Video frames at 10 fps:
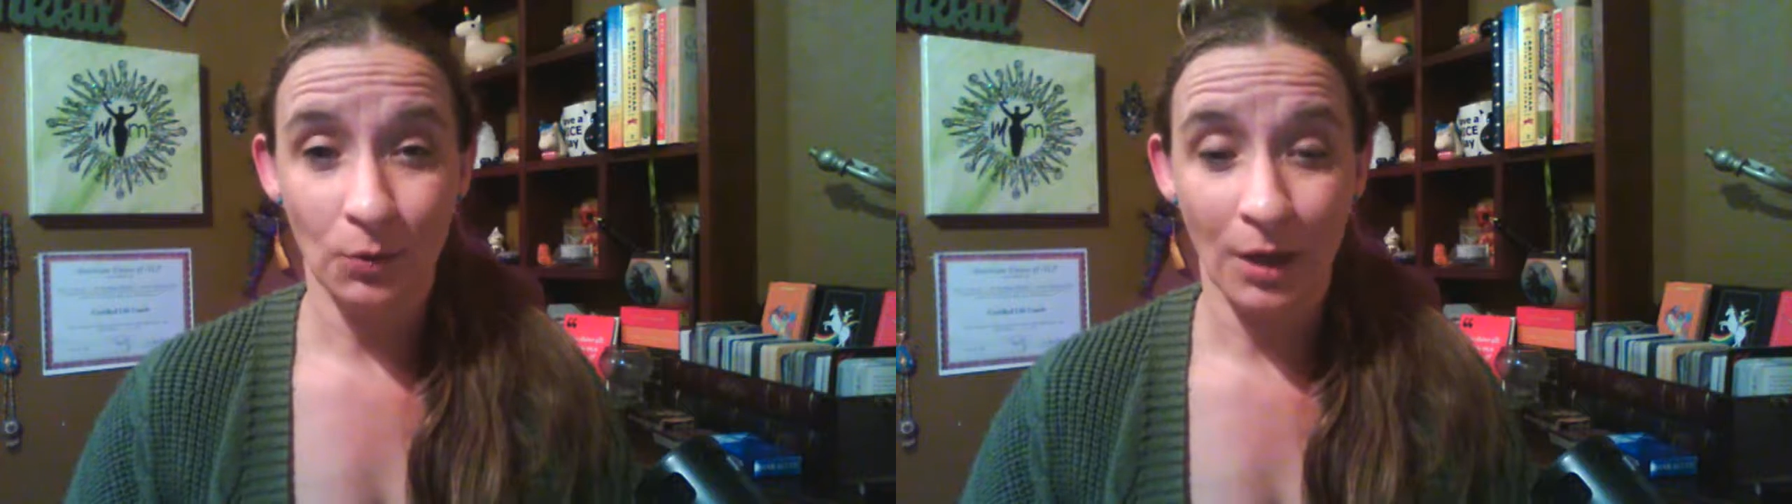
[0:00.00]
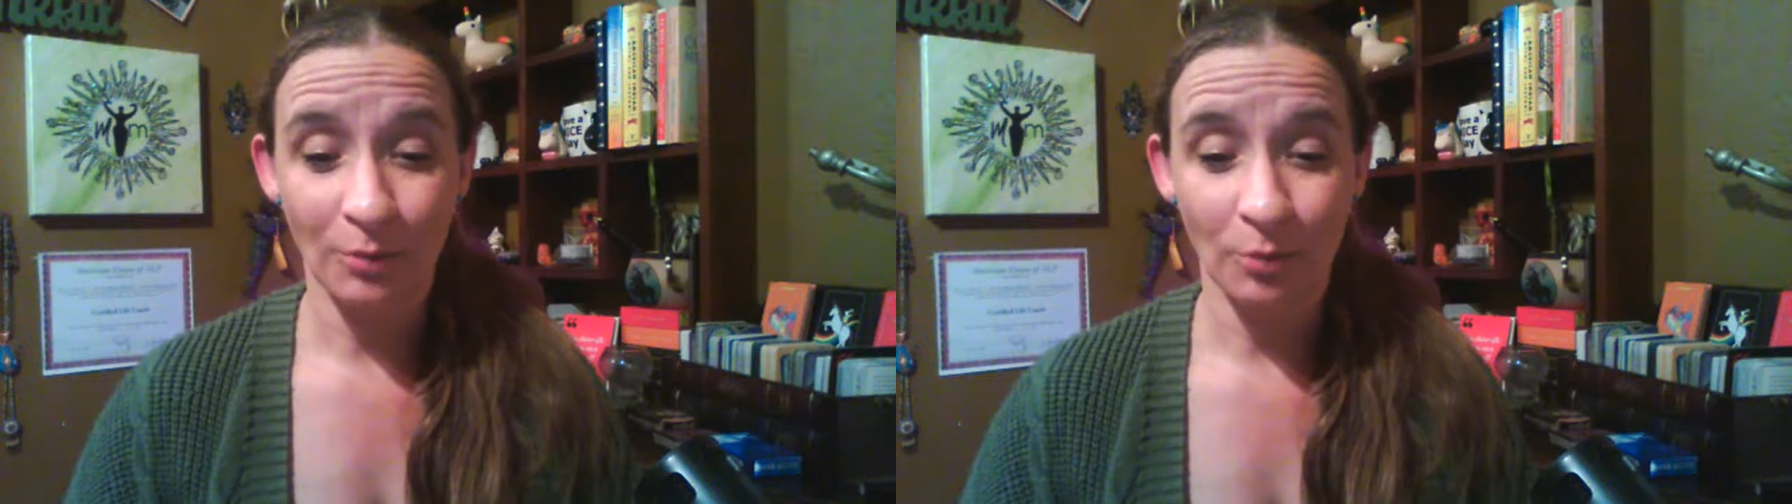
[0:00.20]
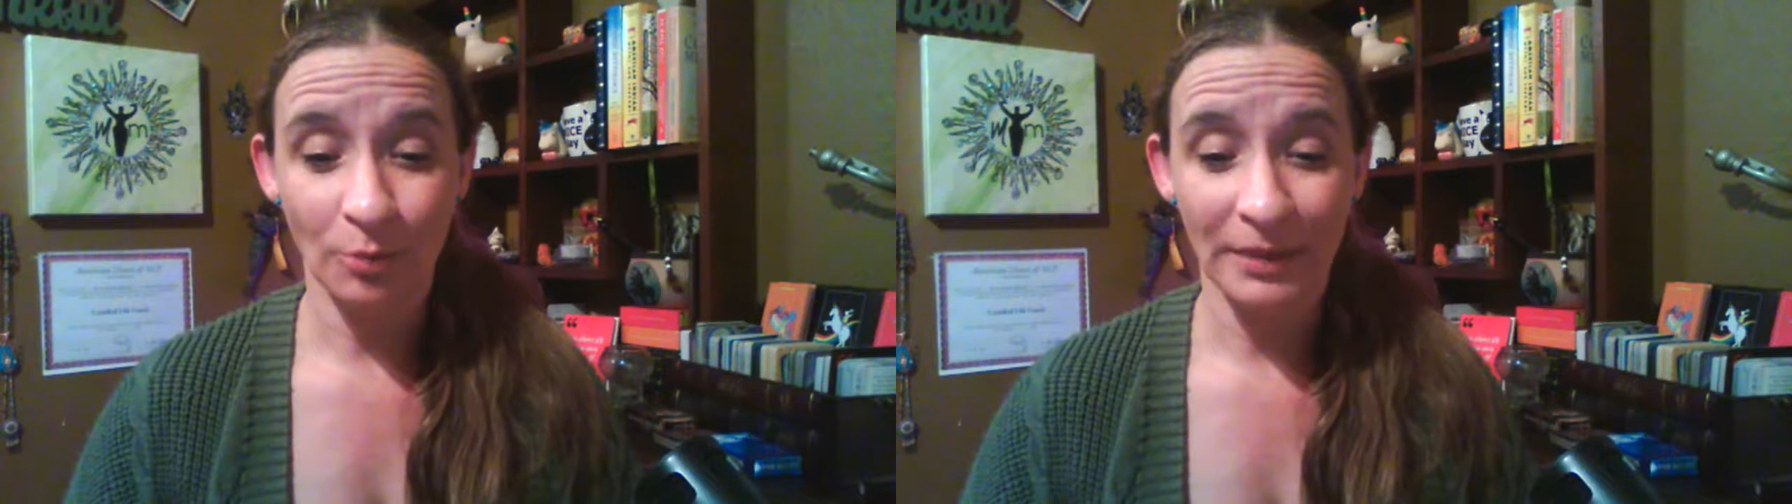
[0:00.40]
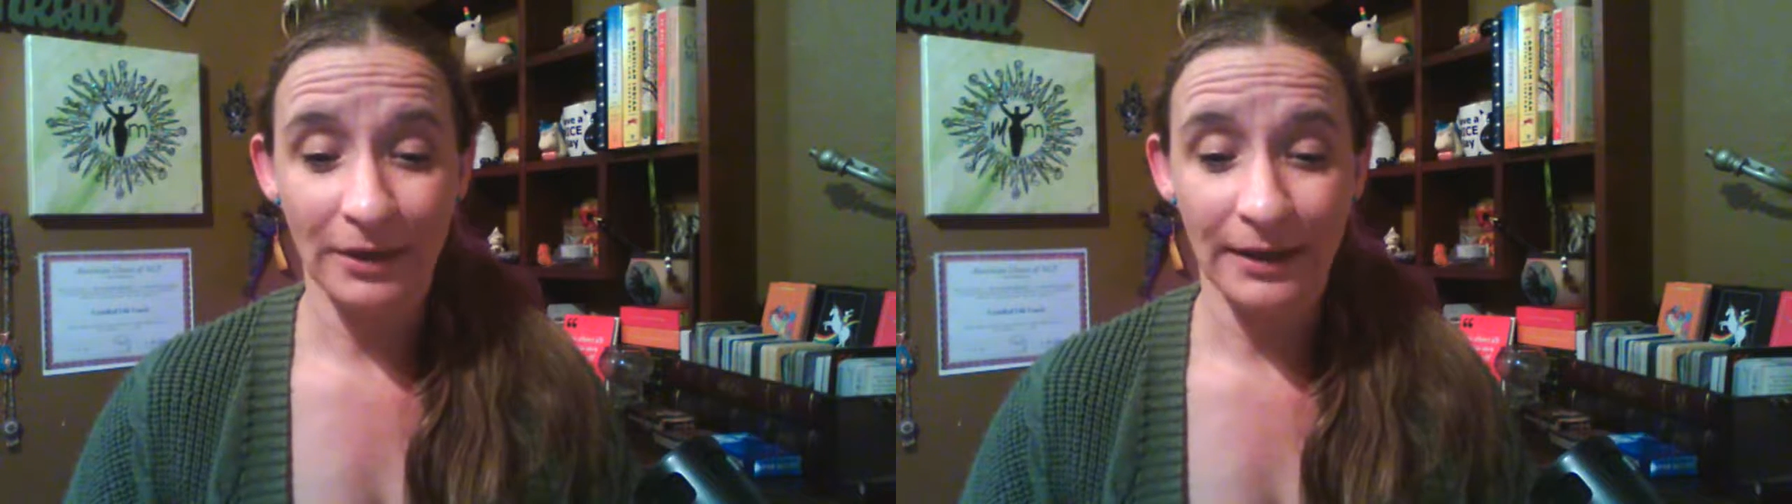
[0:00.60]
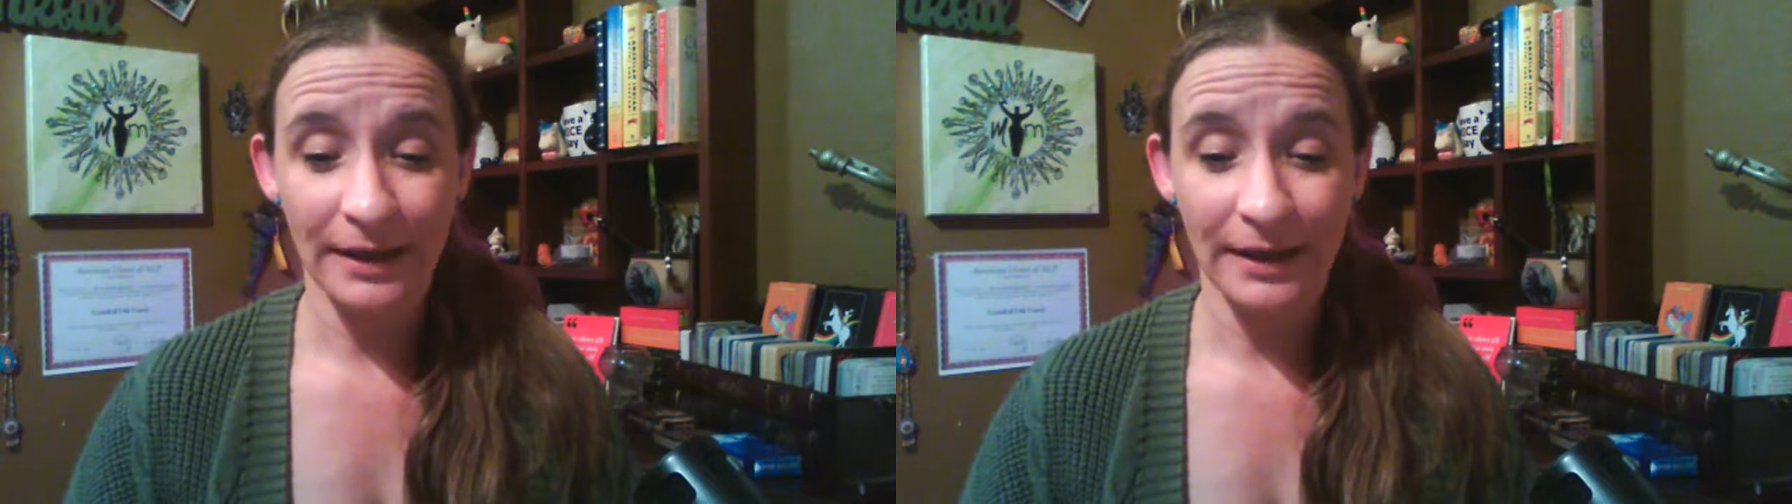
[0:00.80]
wobble
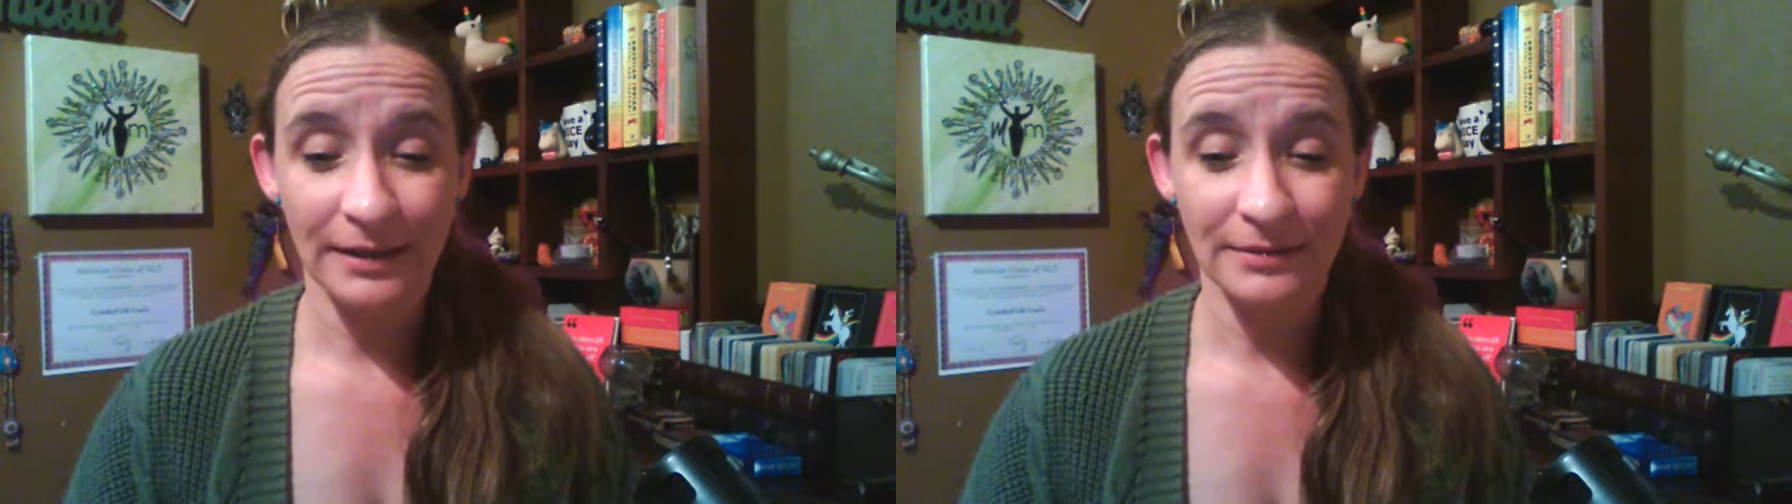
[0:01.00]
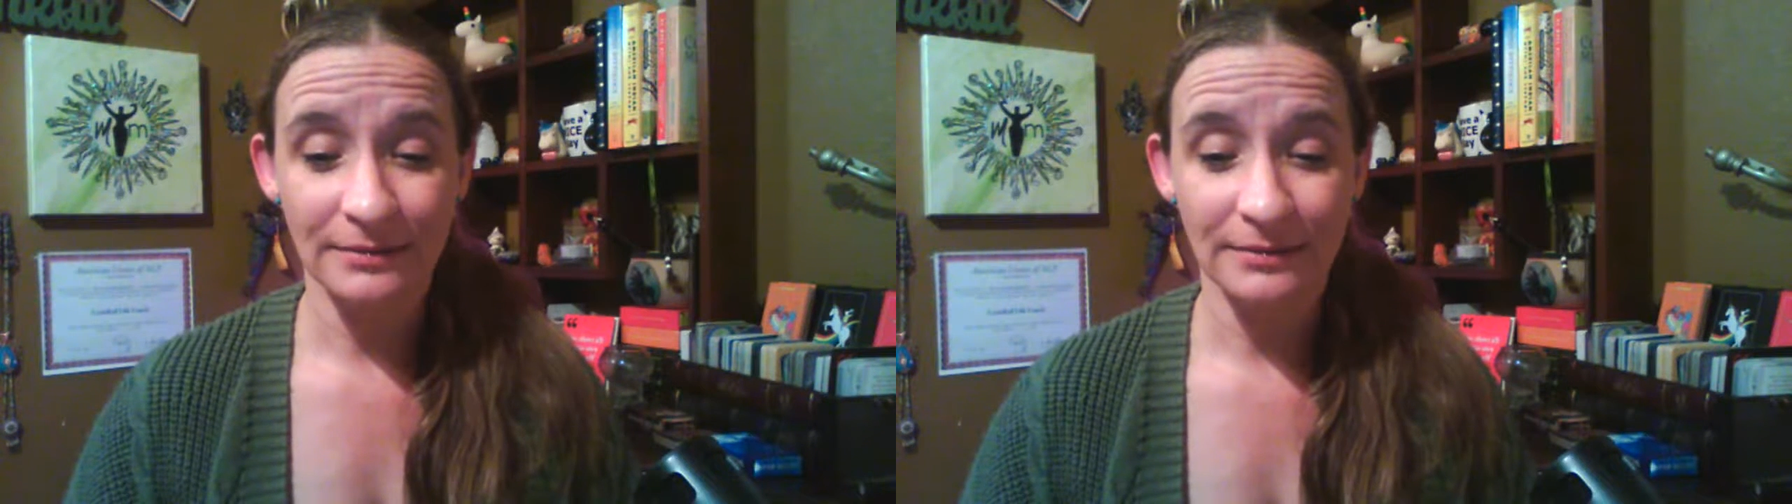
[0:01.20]
period,